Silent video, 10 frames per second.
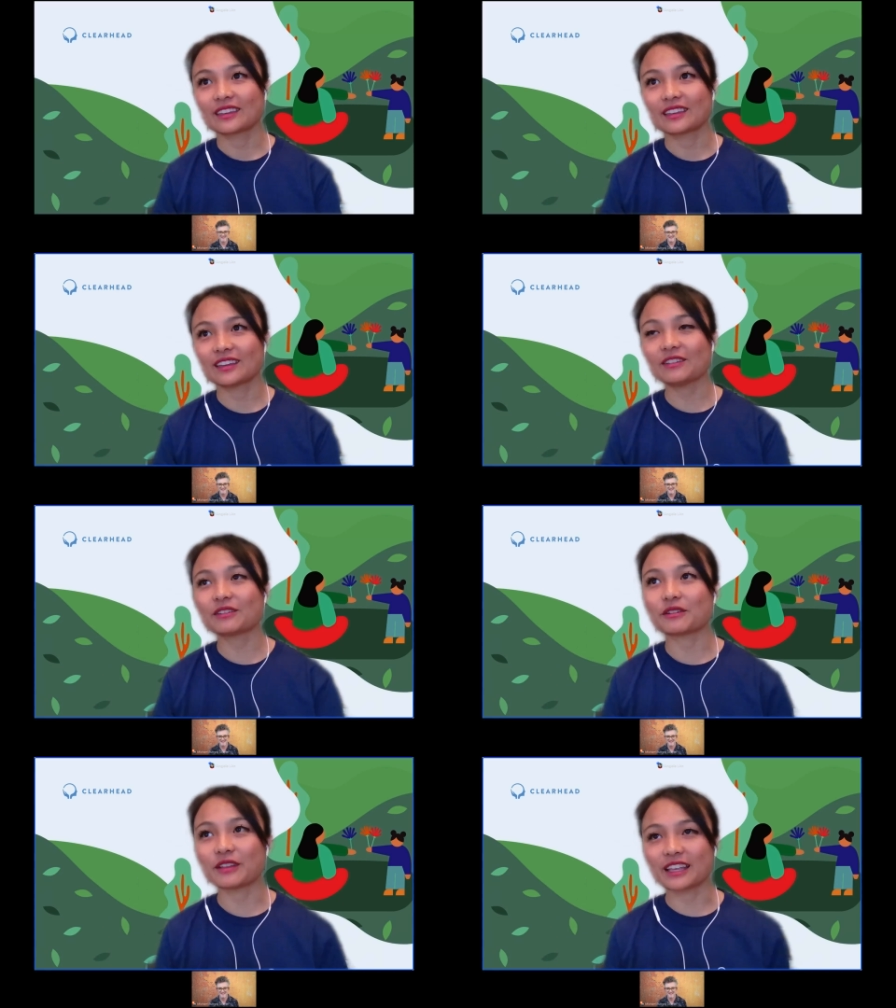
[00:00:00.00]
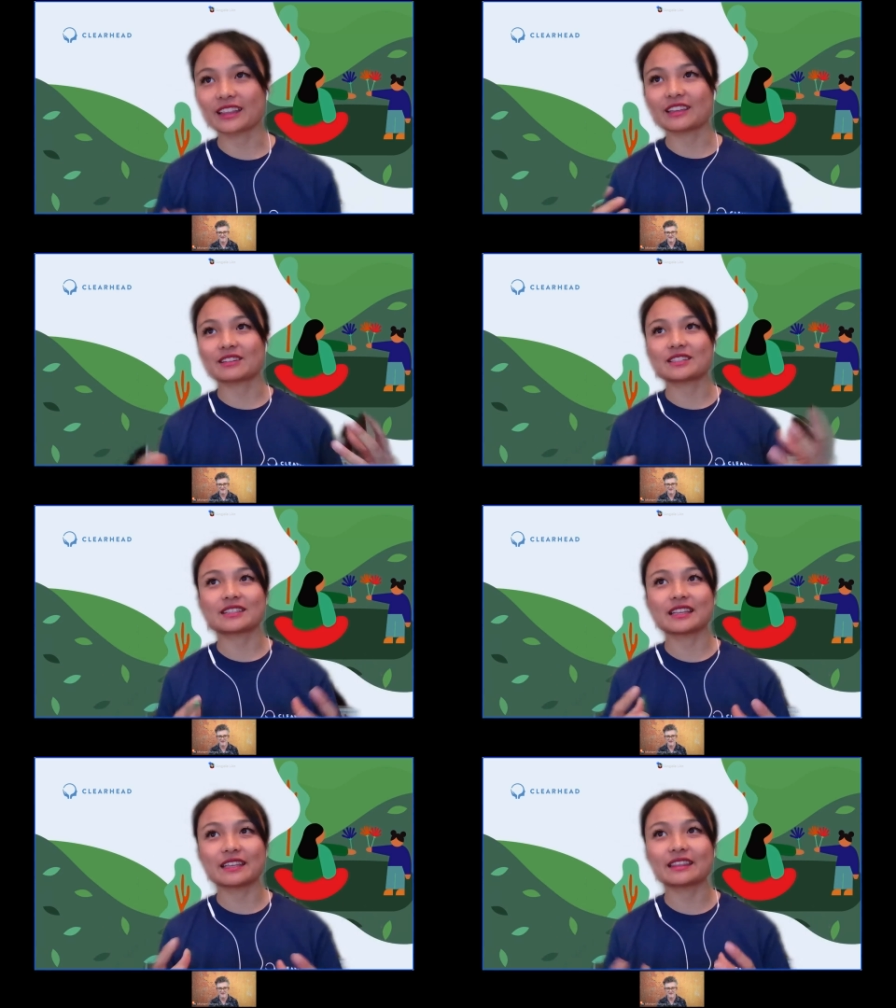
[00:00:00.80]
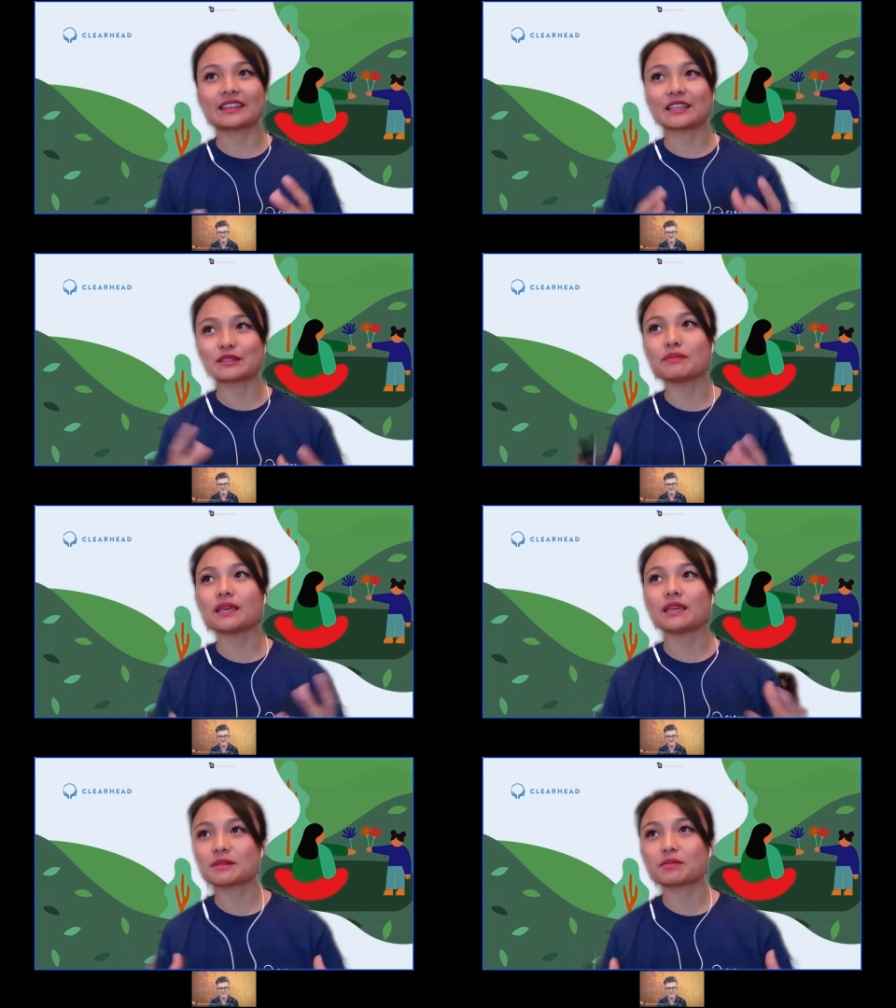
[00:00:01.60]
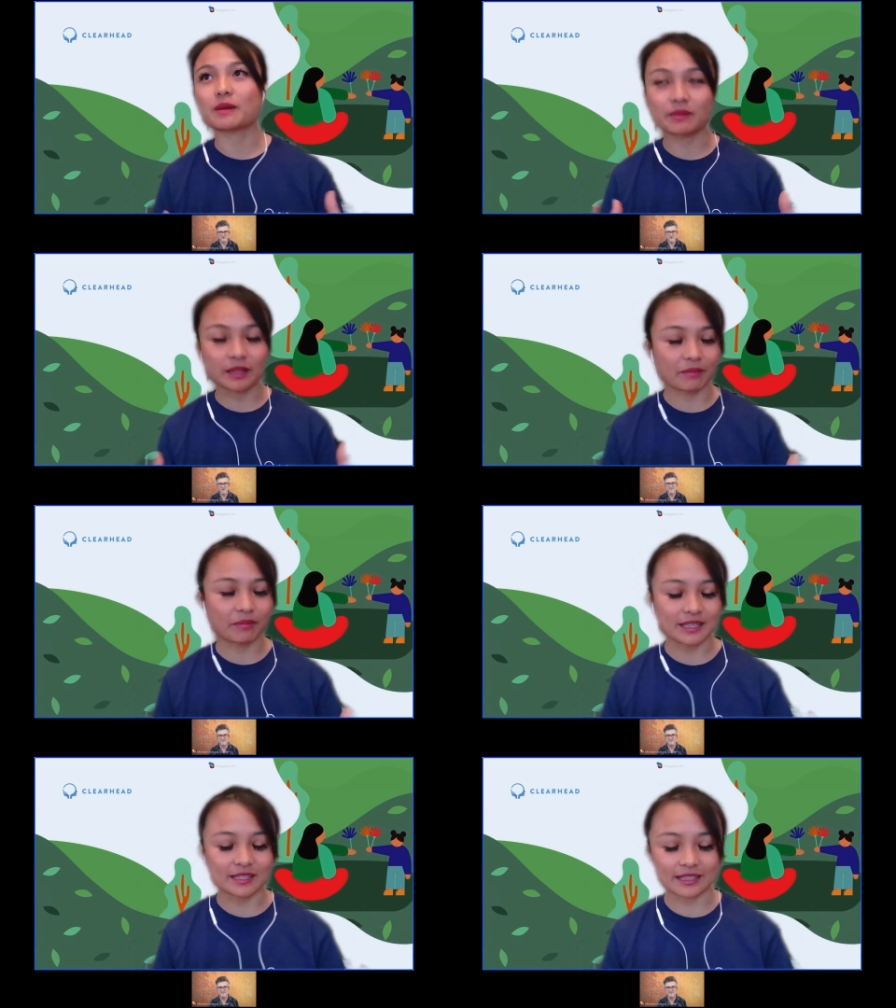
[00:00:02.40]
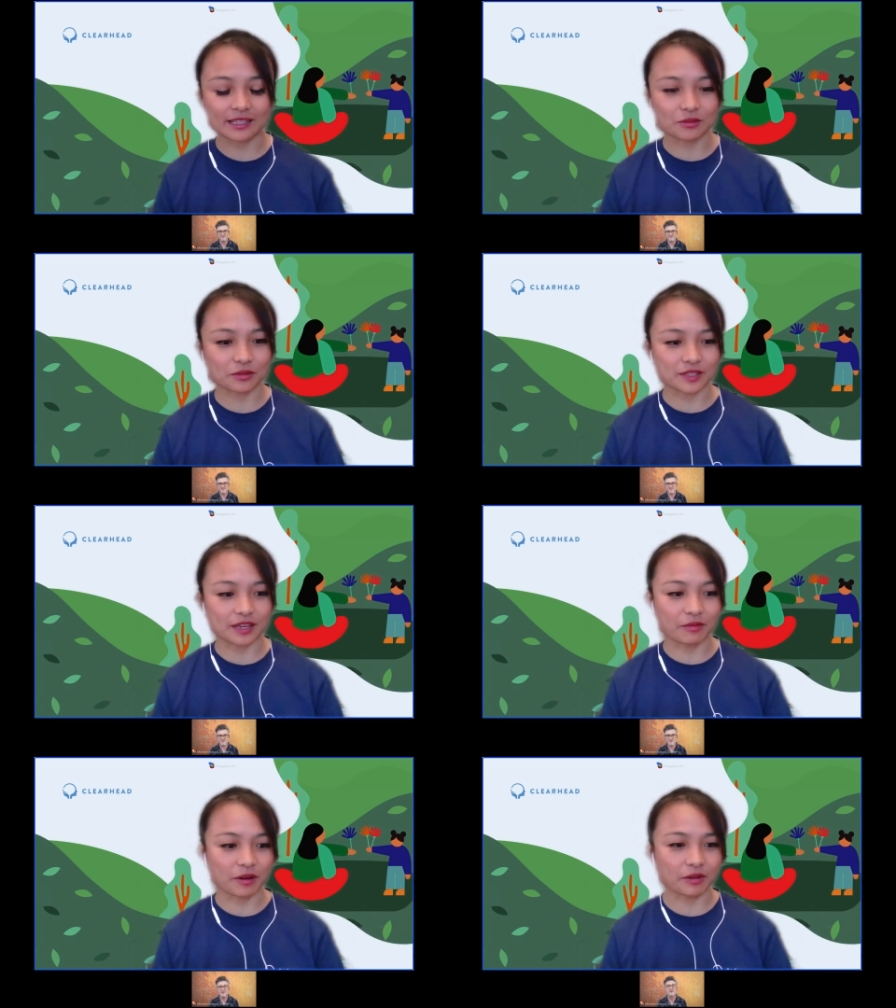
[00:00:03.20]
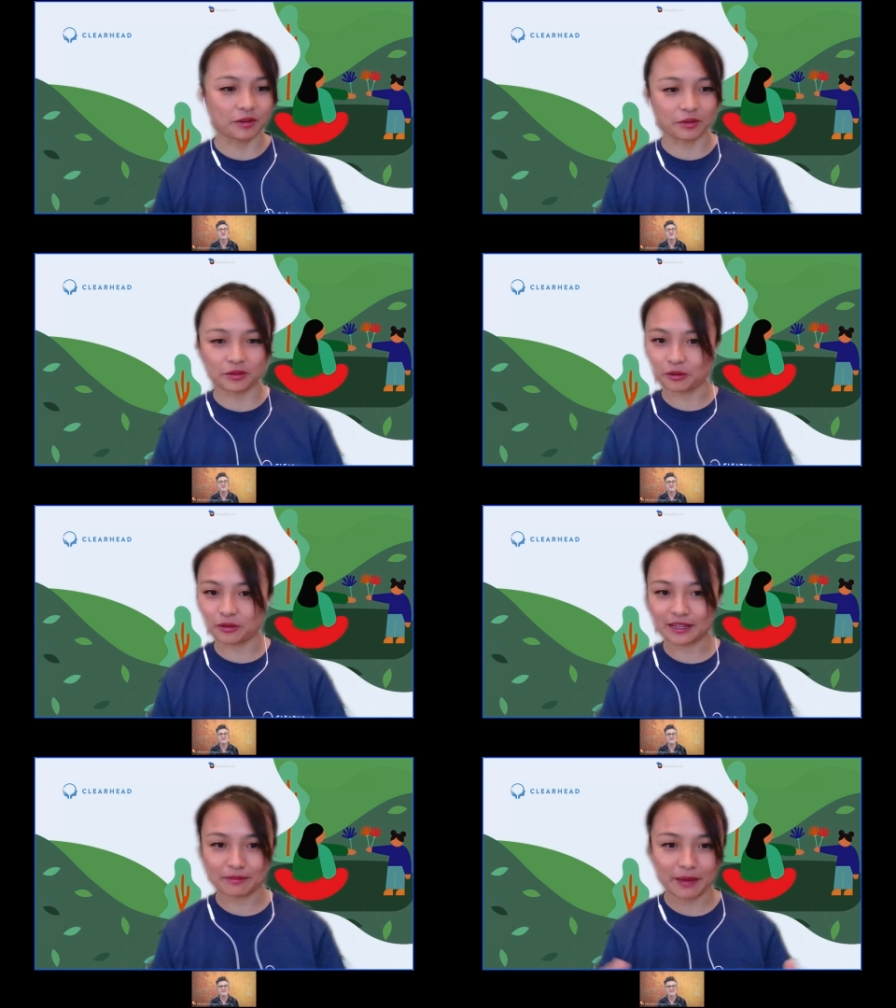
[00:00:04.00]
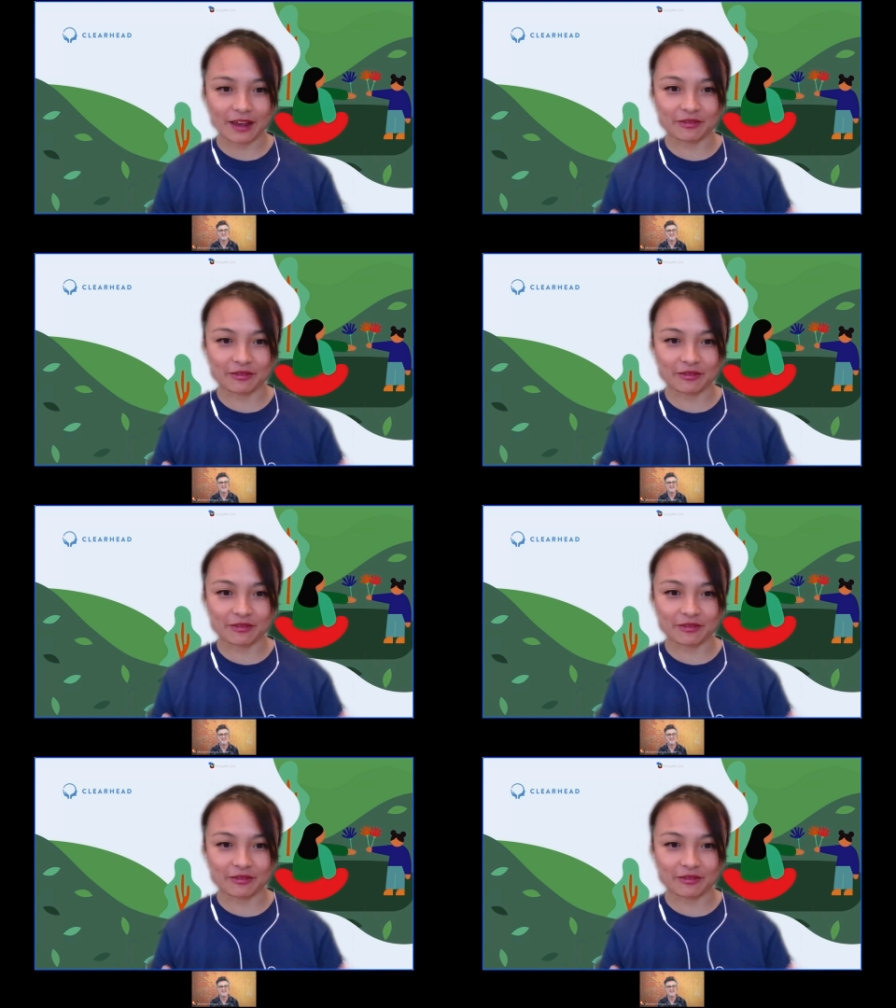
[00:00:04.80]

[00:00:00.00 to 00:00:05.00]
you know like there's there's memes that, that basically sort of say well you know you don't need a pet